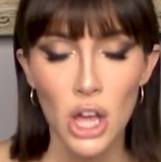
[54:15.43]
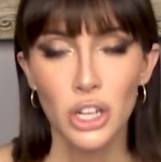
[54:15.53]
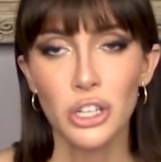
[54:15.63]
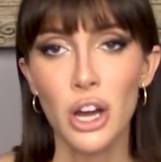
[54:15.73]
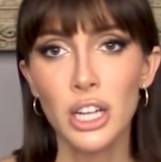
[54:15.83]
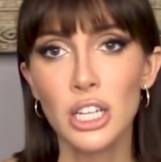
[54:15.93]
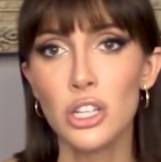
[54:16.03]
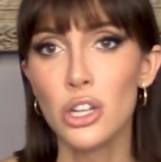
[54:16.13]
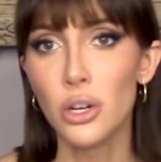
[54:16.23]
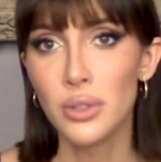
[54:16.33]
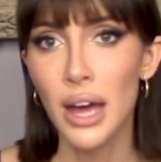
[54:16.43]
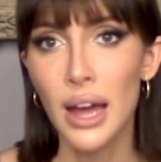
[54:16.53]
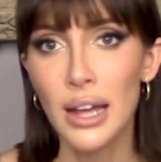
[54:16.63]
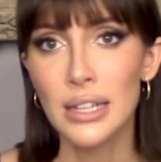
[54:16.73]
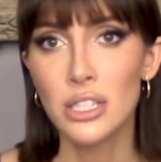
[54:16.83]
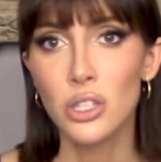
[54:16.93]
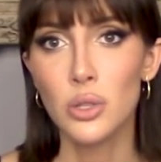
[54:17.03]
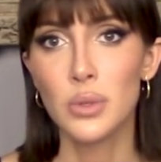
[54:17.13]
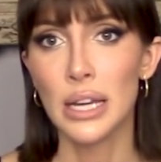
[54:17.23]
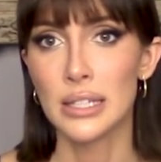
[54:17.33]
you're not going to know that until
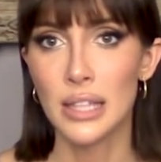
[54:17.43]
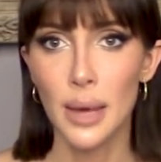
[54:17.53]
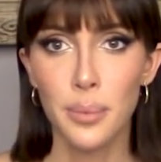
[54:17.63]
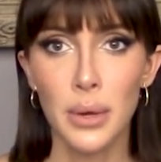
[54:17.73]
you get to that